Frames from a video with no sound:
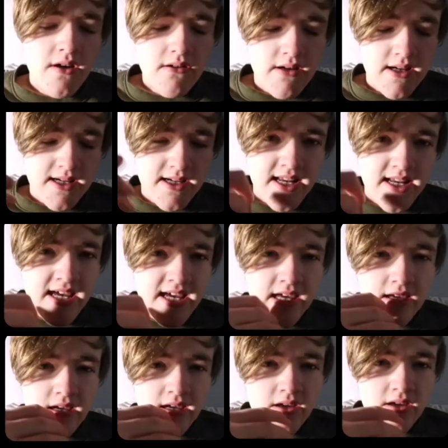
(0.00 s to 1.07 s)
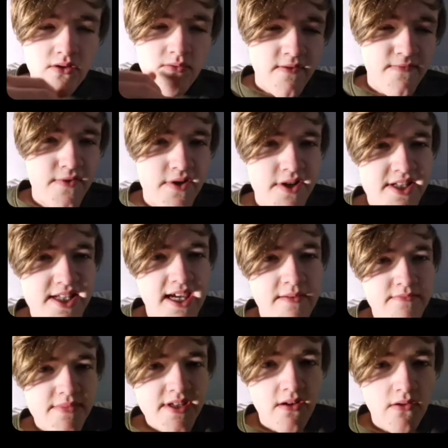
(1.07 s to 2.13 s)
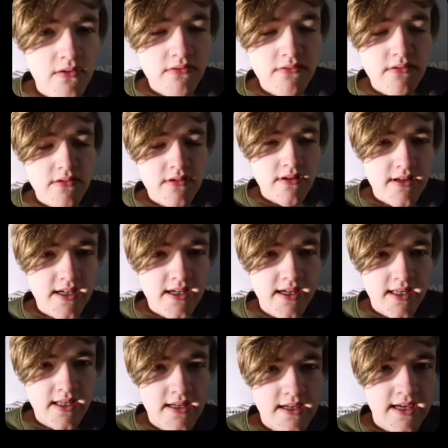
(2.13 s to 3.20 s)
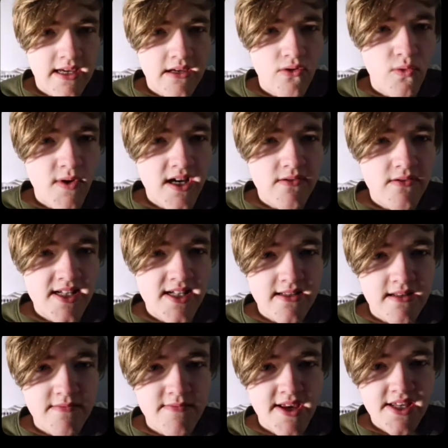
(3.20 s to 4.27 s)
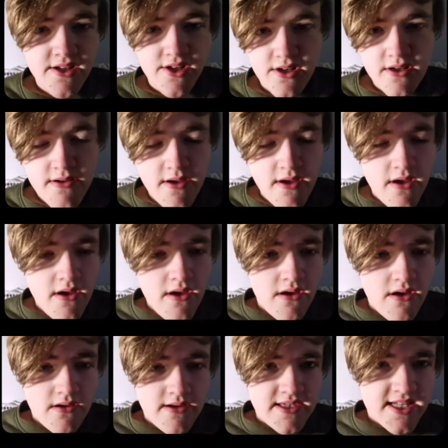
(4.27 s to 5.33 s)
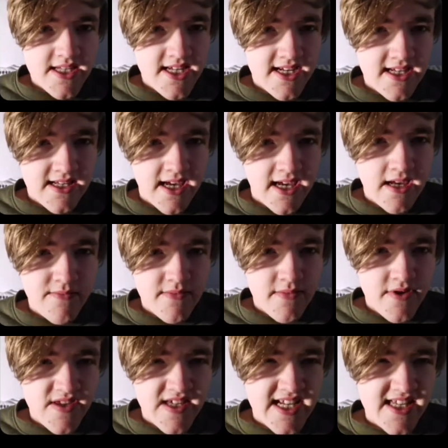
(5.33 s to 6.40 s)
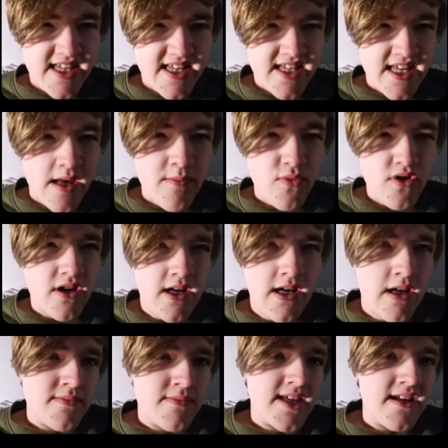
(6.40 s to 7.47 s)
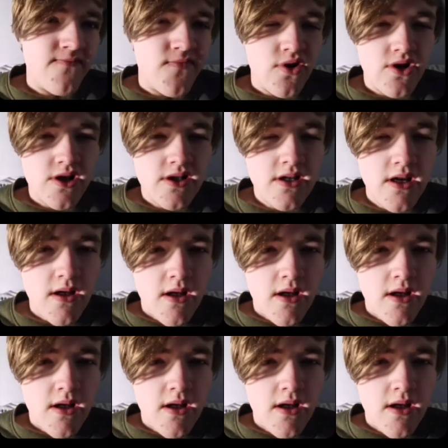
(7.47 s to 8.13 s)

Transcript: Like an a, a the first game's on like AOL Instant Messenger, and the second game I think is the same but like an update version.